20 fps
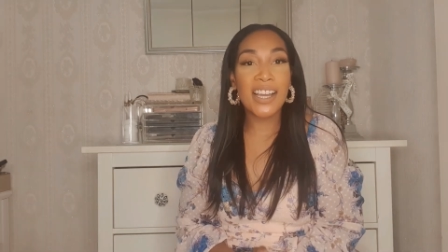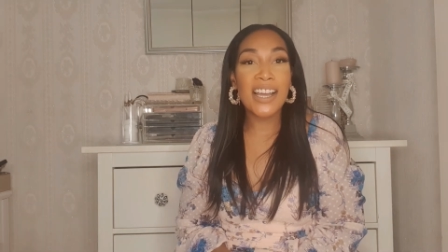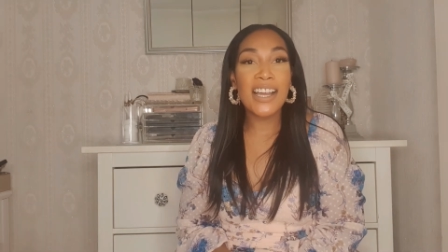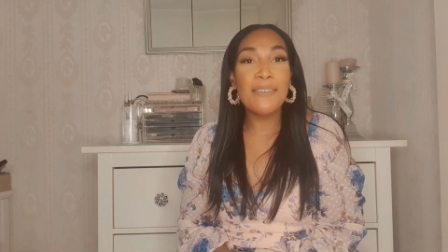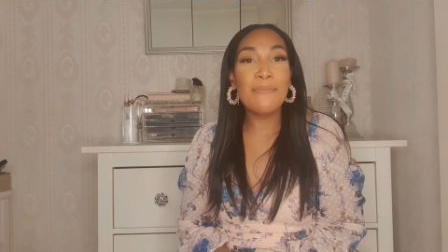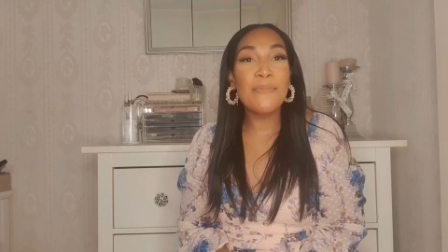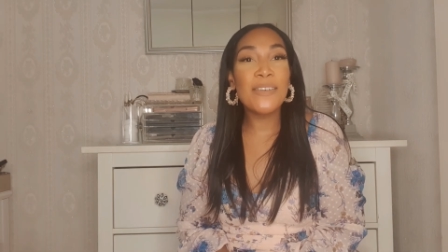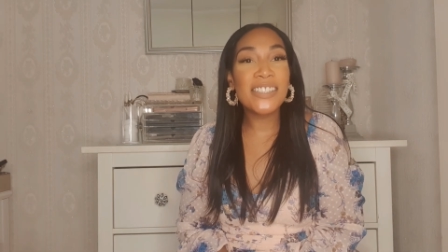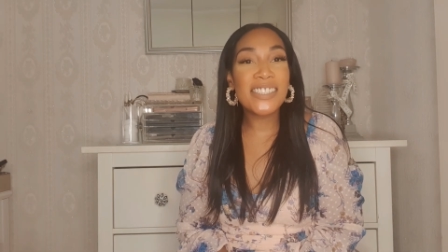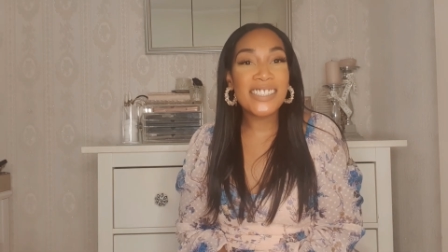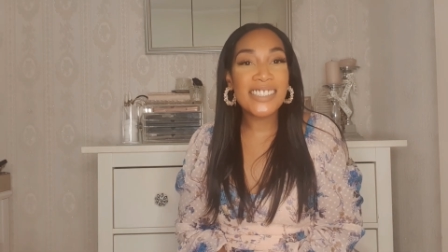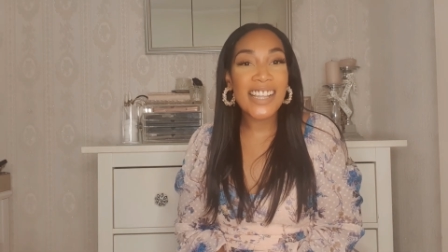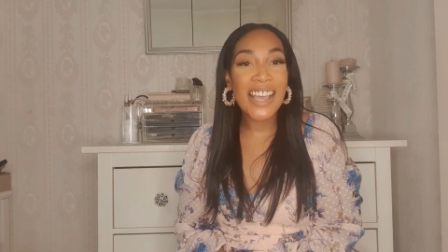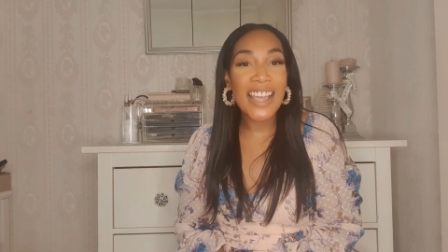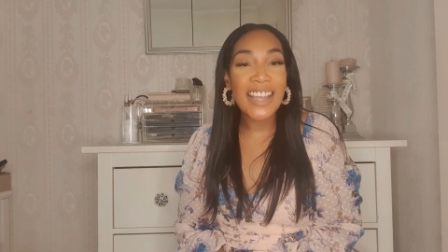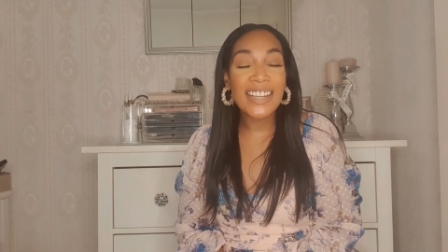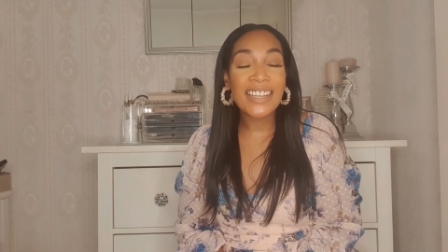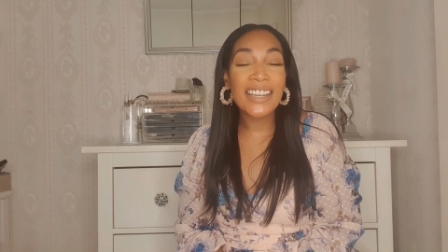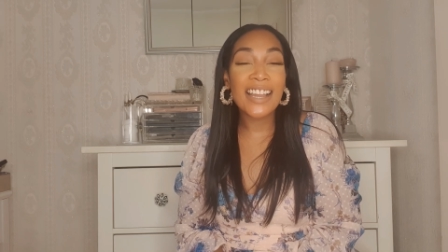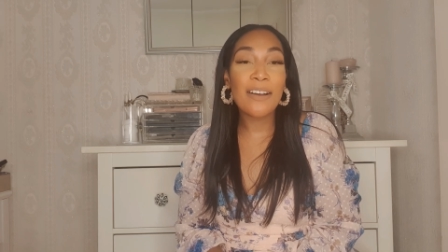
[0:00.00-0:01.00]

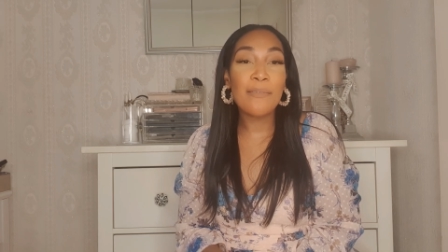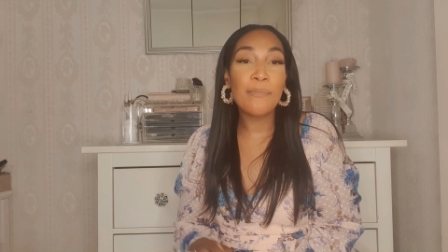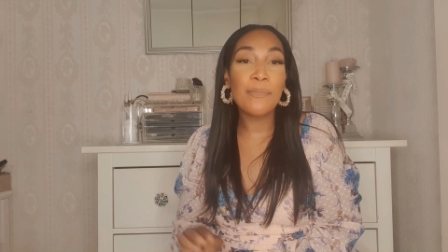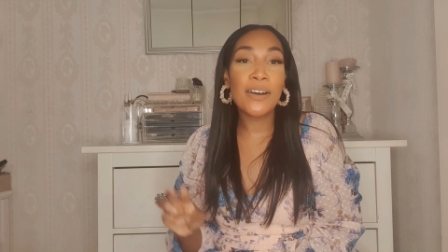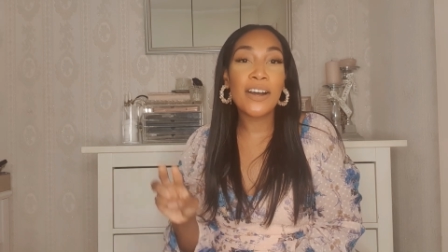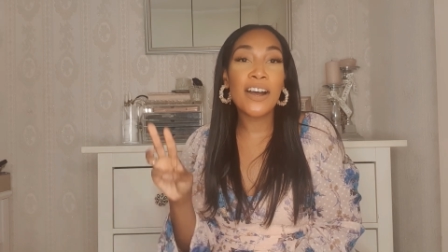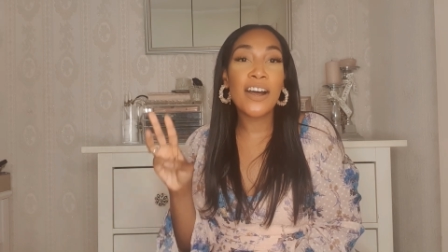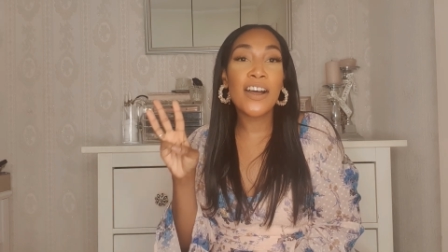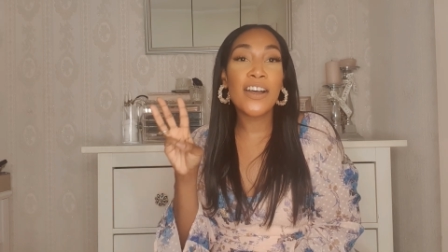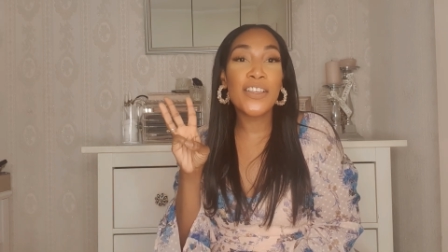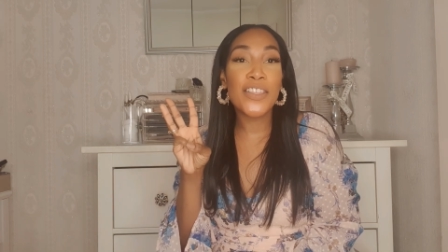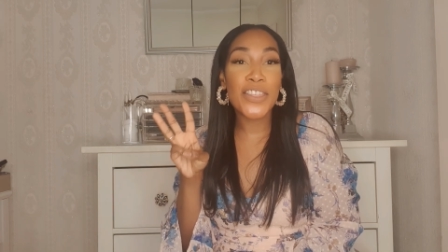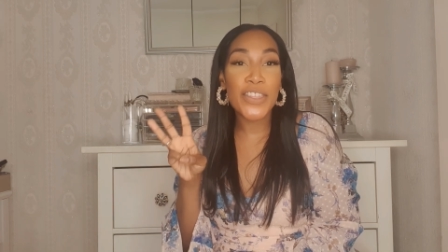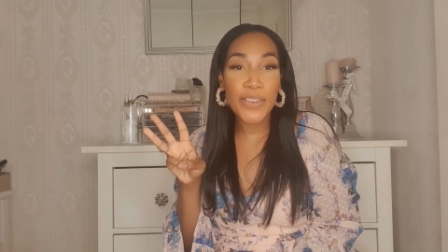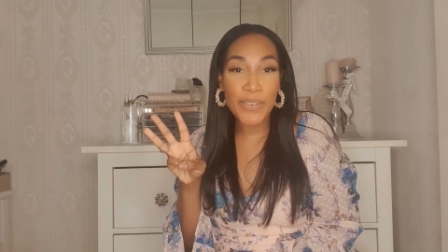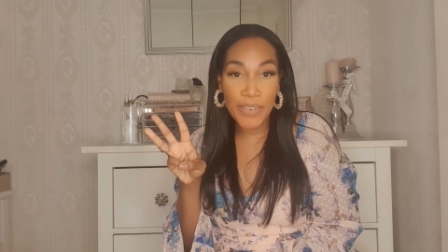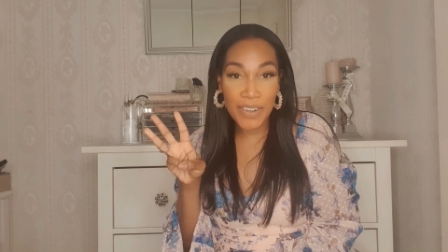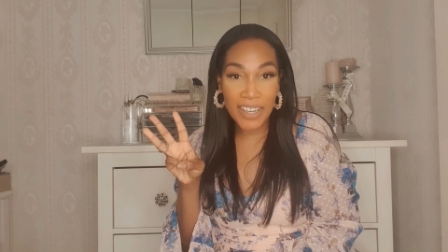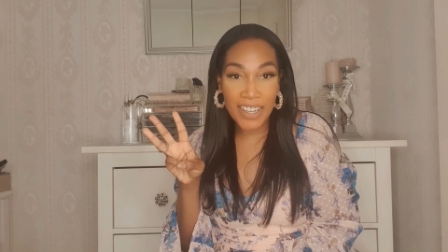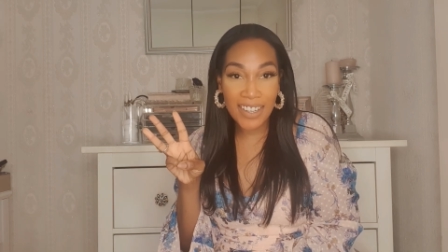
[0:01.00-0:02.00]
Mistake number
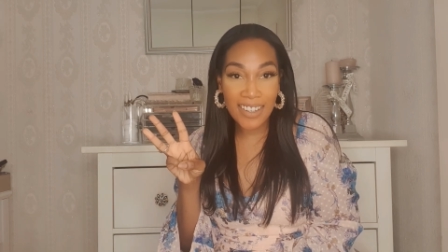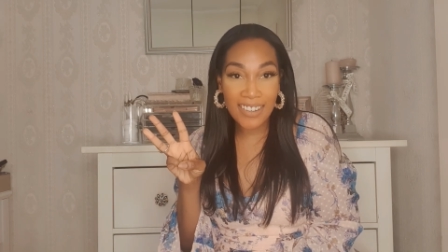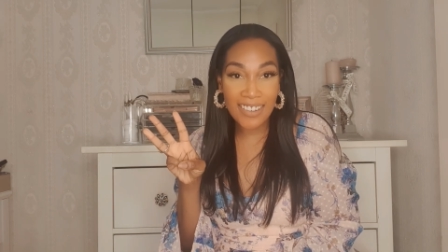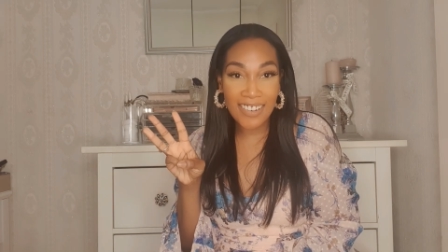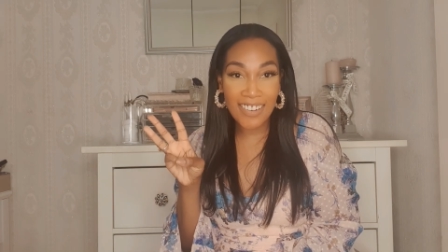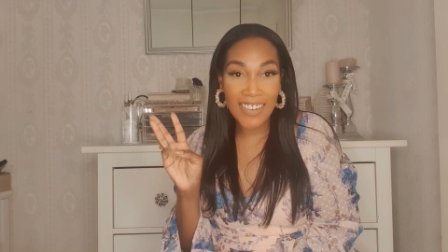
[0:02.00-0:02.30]
3.